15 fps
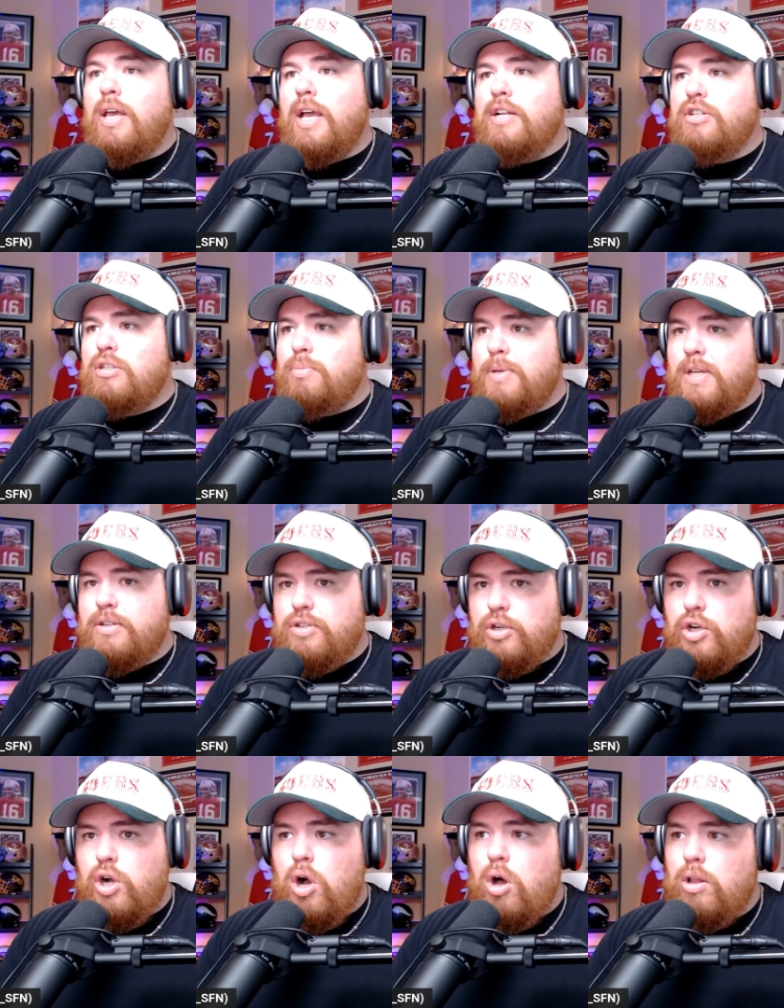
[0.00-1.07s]
And just because you're
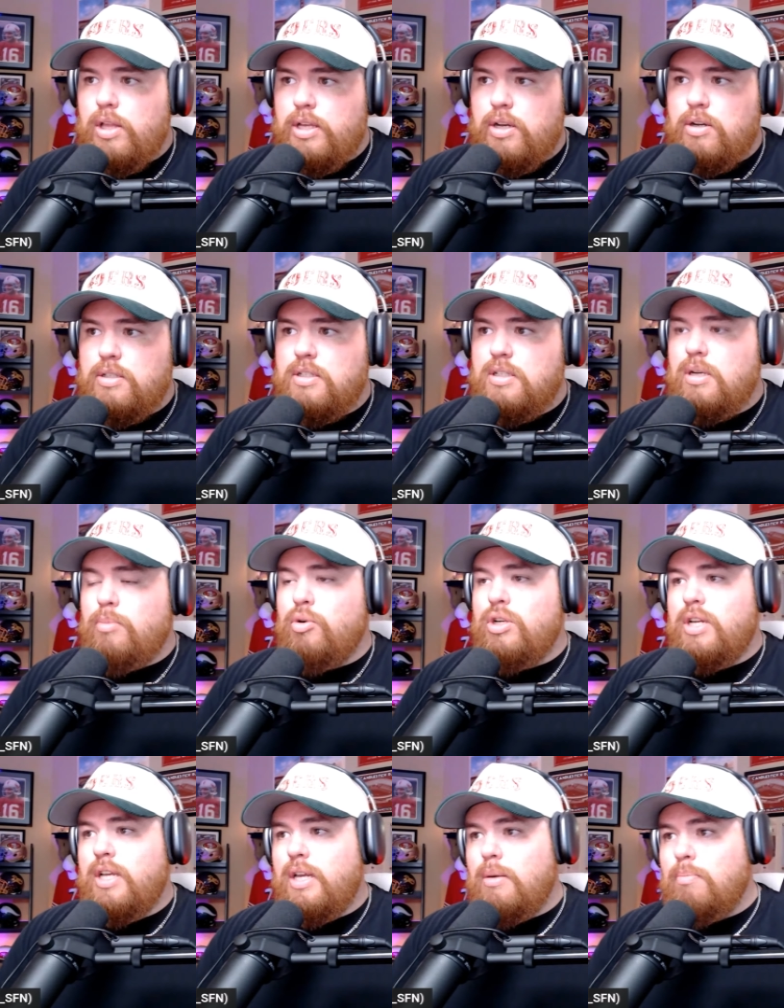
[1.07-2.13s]
calling on someone
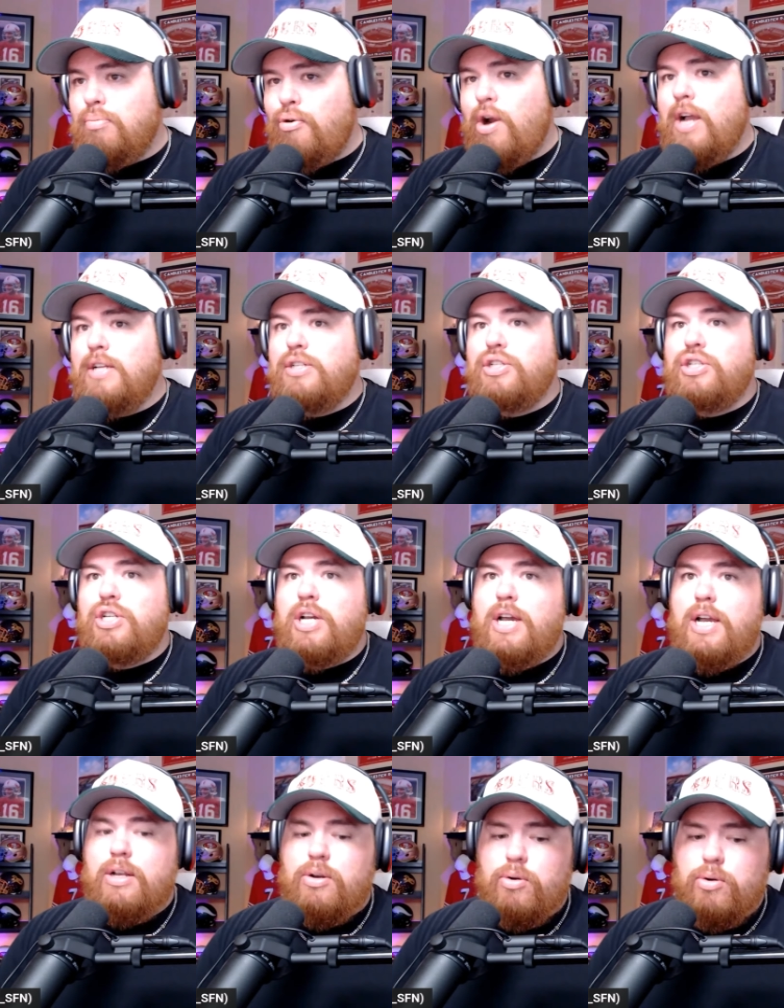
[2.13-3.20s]
to get a price
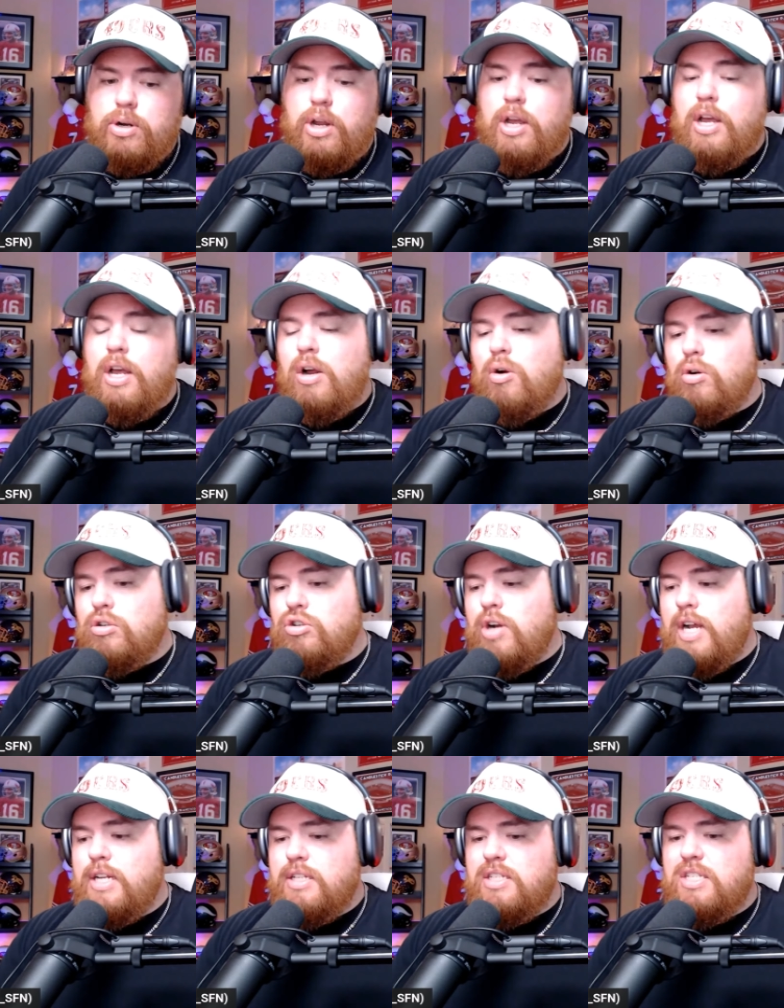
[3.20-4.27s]
check or or
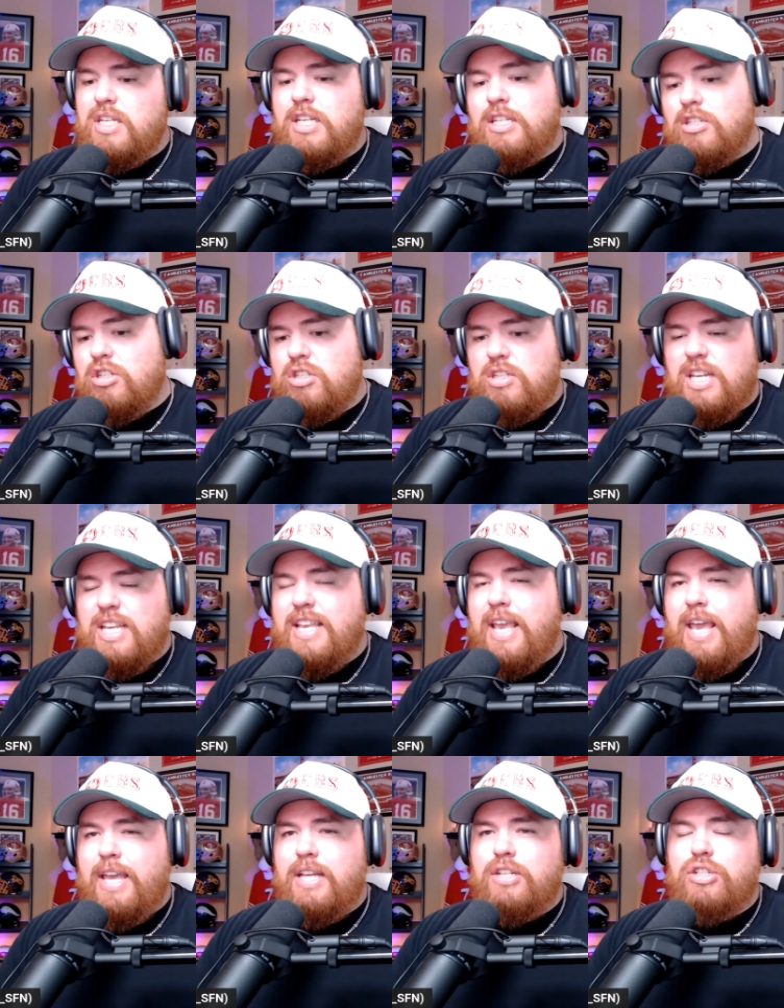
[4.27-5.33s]
trying to see just
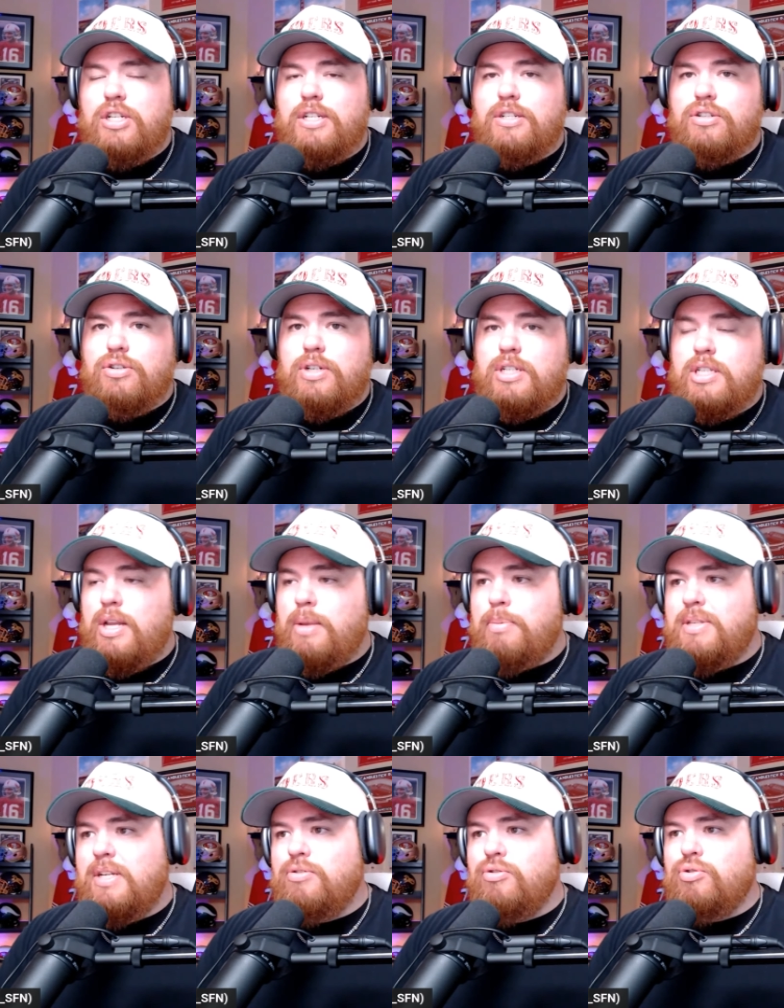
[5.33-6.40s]
gauge interest in a
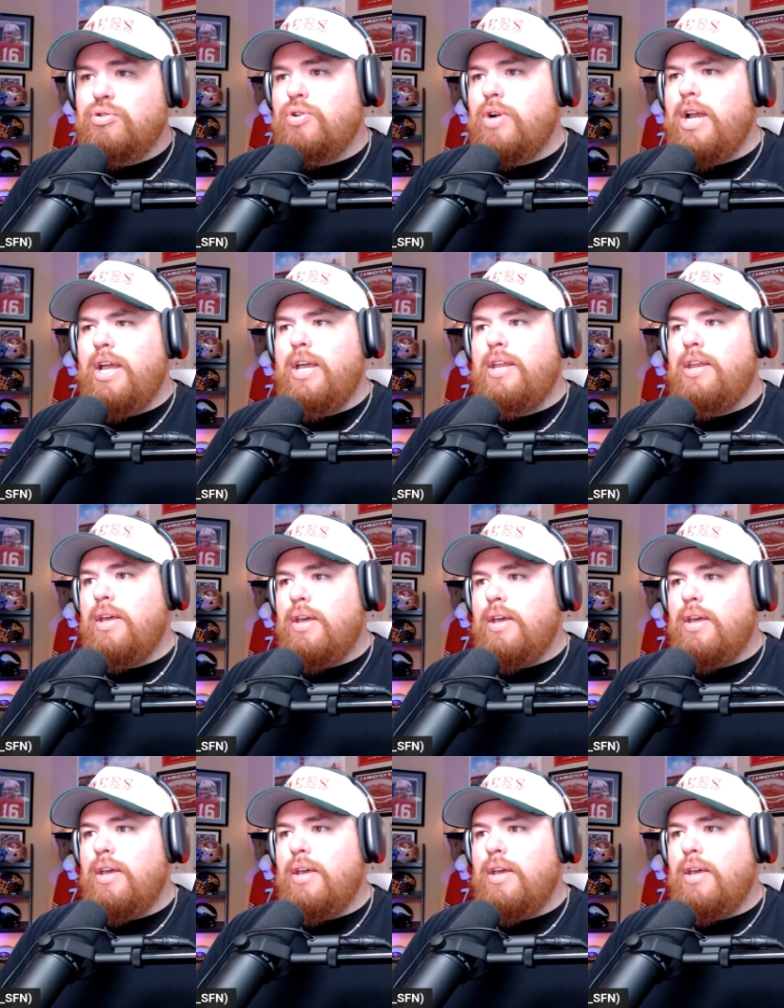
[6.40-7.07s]
potential trade,